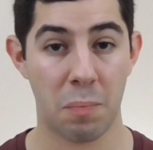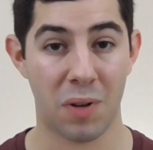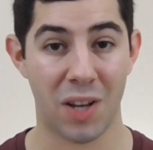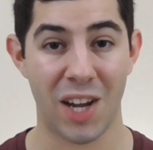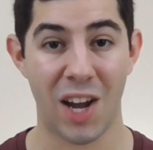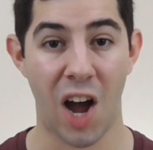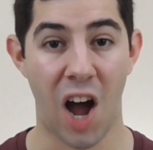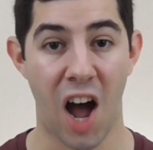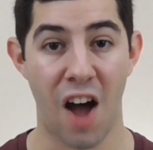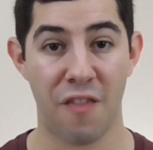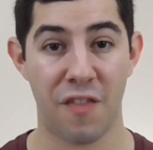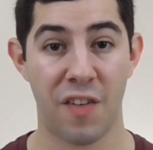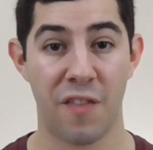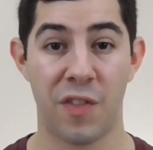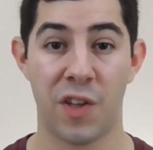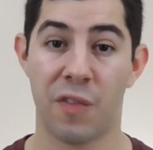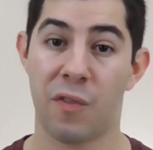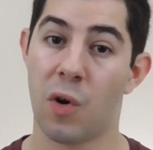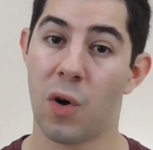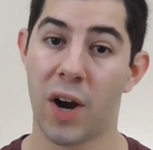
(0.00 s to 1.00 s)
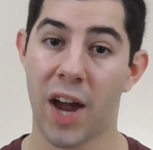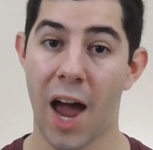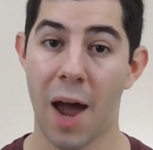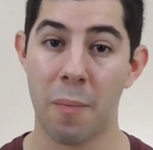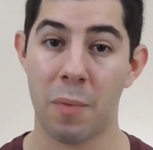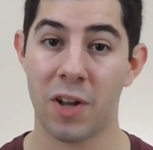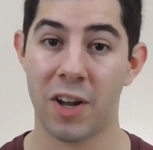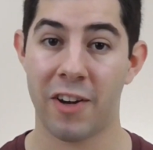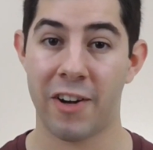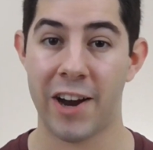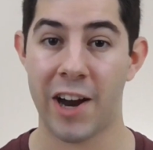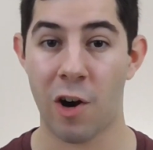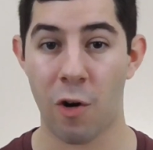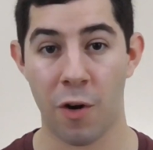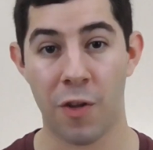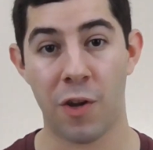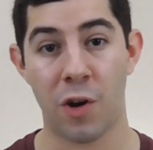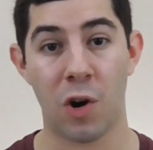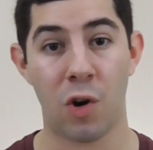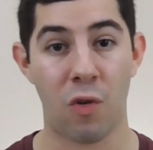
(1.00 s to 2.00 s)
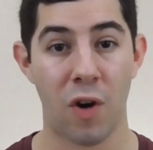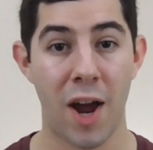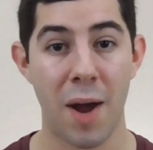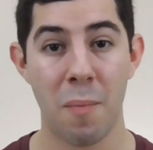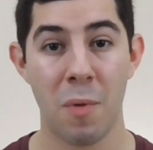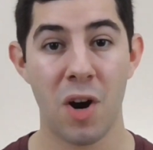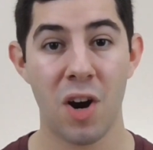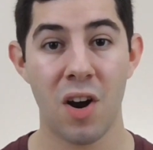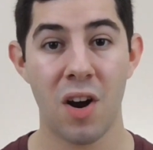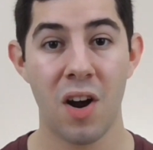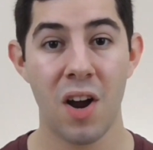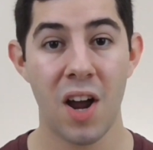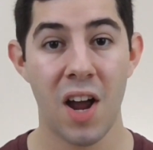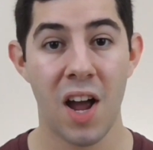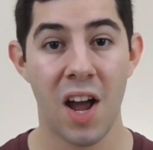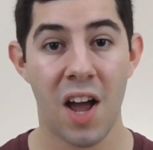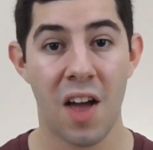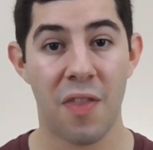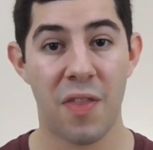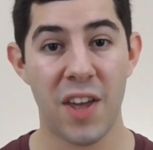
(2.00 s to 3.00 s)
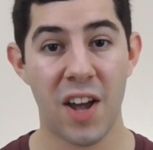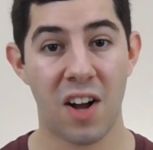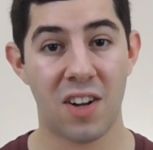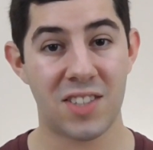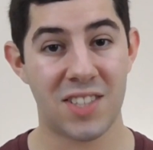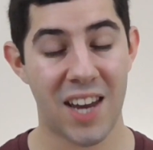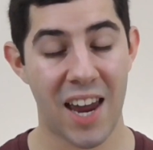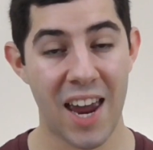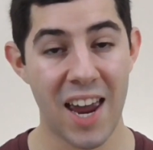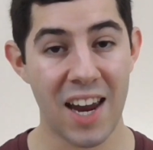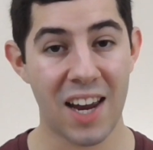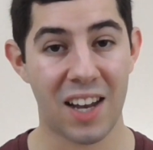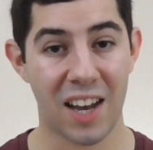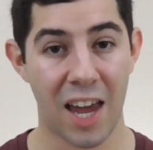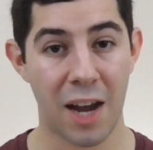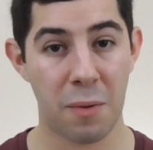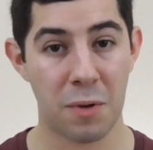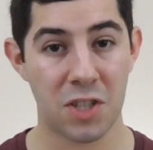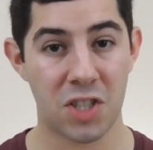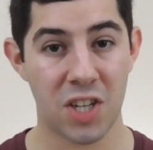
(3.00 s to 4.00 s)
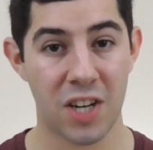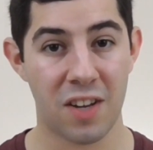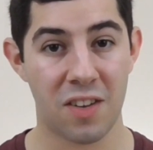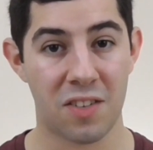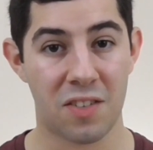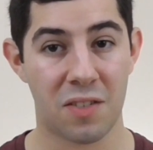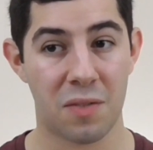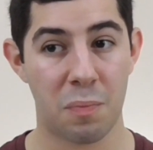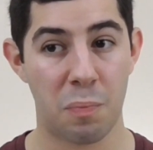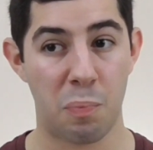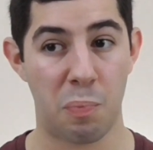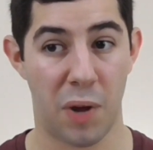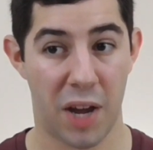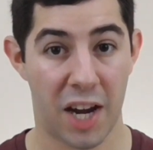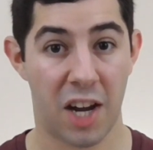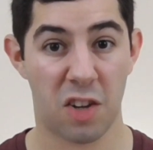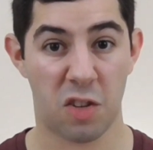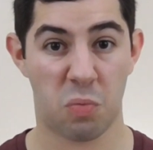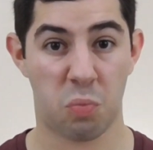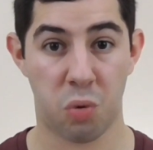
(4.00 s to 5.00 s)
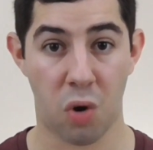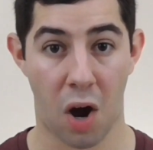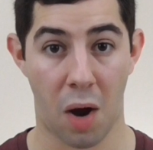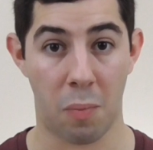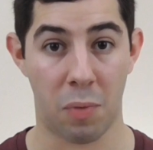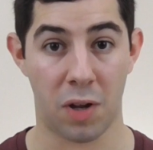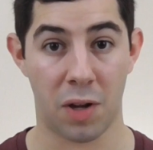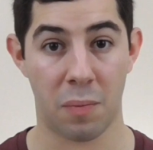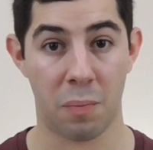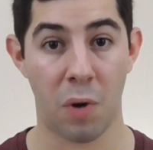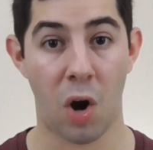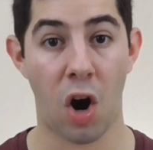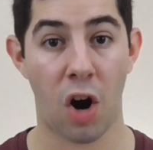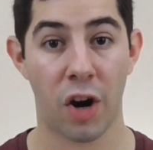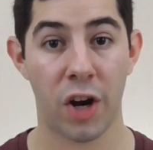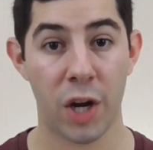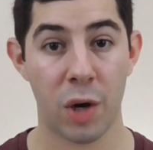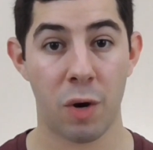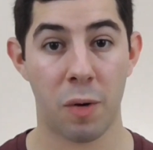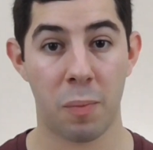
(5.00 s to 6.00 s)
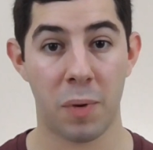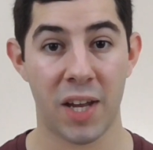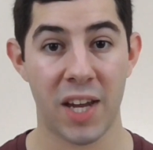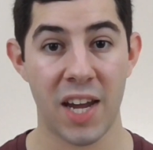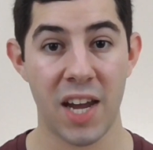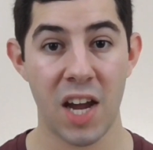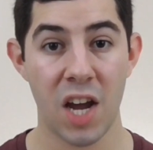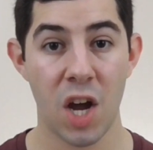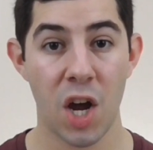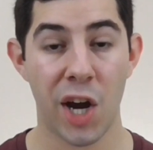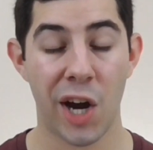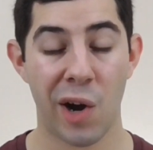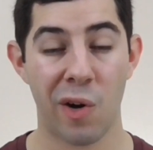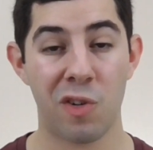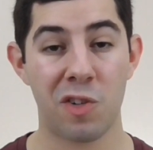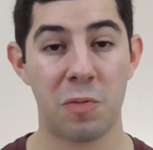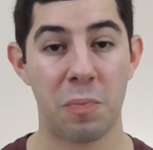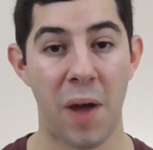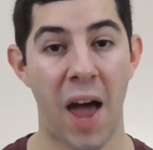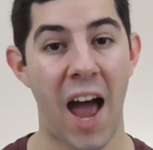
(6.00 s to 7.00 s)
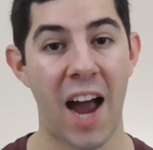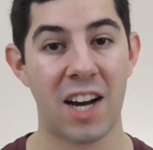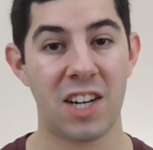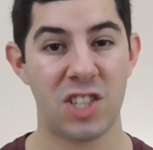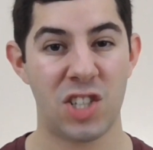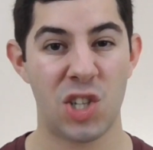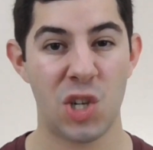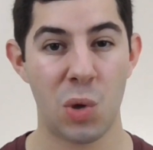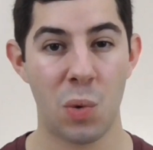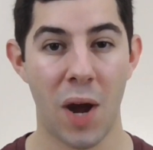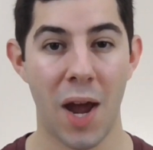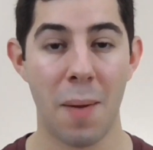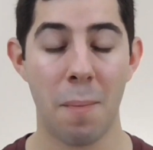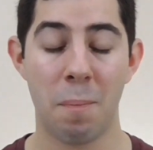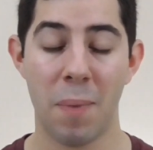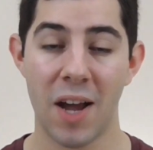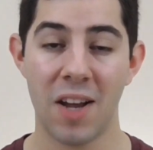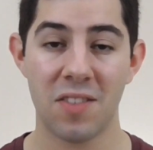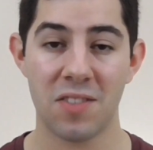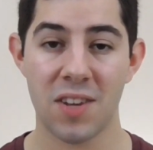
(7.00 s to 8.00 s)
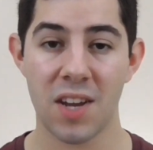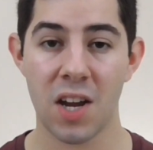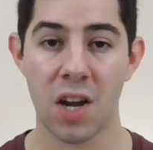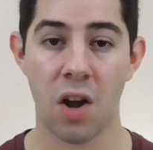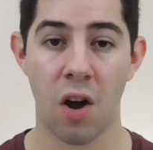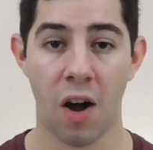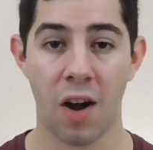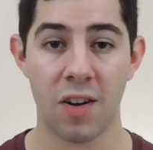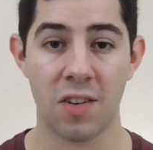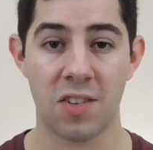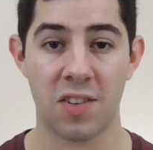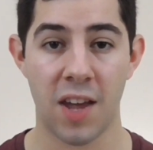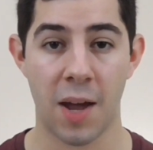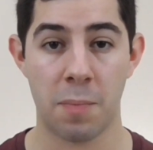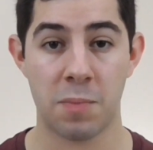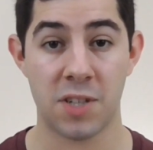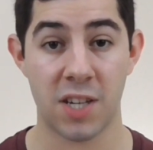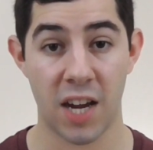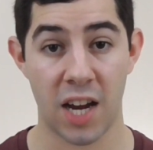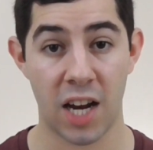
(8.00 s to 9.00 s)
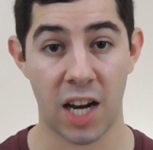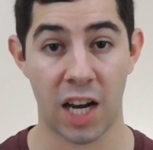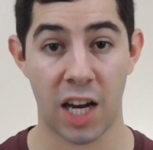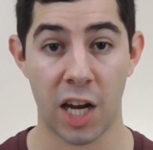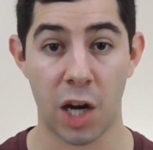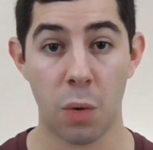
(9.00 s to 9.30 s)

simply off of their vocabulary or their grammar, the Altaic language's biggest problem, arguably, goes back to a basic concept in